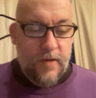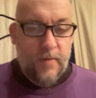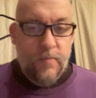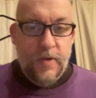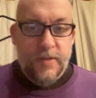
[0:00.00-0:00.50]

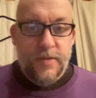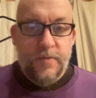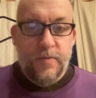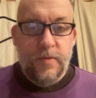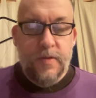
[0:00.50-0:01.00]
want
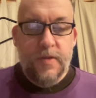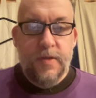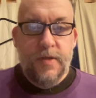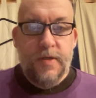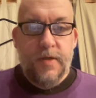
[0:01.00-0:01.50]
to
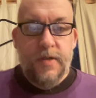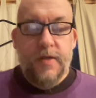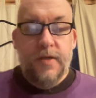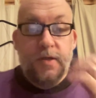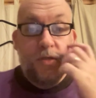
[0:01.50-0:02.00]

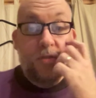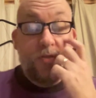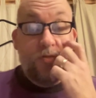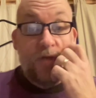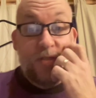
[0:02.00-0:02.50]

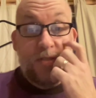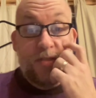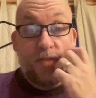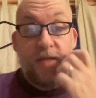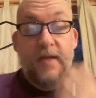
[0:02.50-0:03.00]
stress
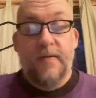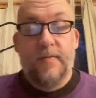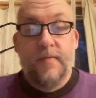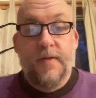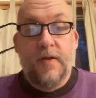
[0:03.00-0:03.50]
is that
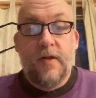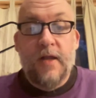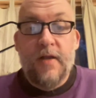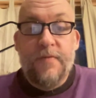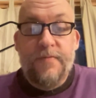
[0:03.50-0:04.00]
there are a
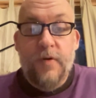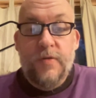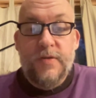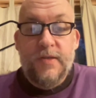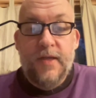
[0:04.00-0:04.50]
lot of
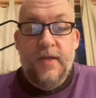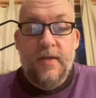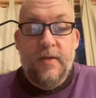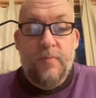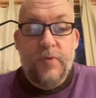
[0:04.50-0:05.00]
folks
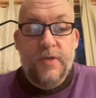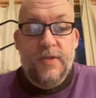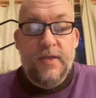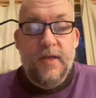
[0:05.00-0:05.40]
in prison,